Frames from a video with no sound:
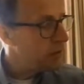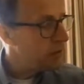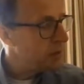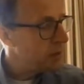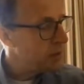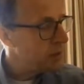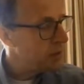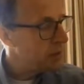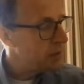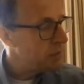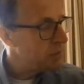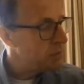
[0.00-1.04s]

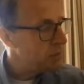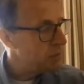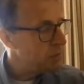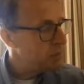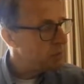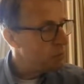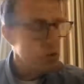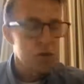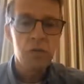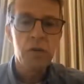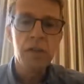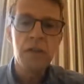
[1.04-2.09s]
temporary
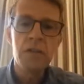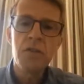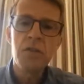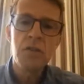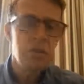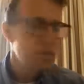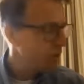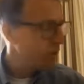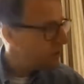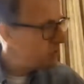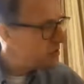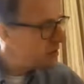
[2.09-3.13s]
mortuary sorry
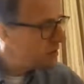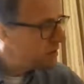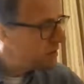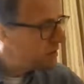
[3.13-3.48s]
did you n-